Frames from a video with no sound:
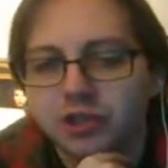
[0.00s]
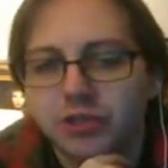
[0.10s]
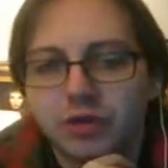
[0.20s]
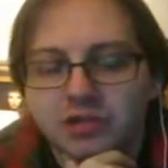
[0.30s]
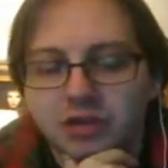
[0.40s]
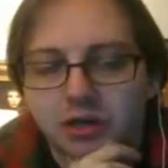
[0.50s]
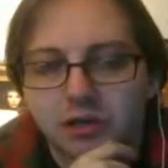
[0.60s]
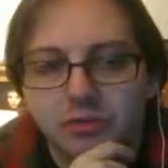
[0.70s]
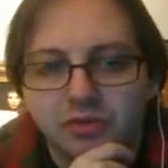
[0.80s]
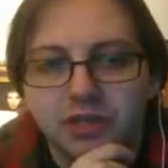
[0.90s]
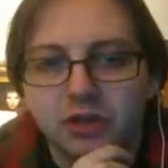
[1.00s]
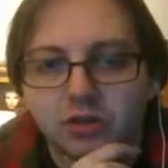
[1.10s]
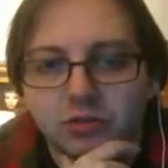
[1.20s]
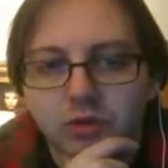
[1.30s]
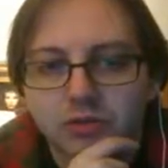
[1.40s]
Jay White's 100% a
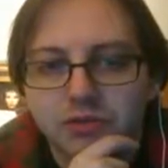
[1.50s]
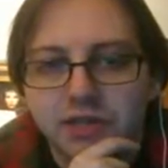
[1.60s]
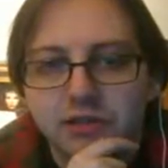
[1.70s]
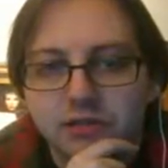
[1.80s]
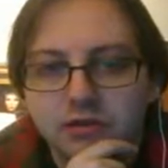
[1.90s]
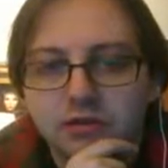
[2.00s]
homegrown talent.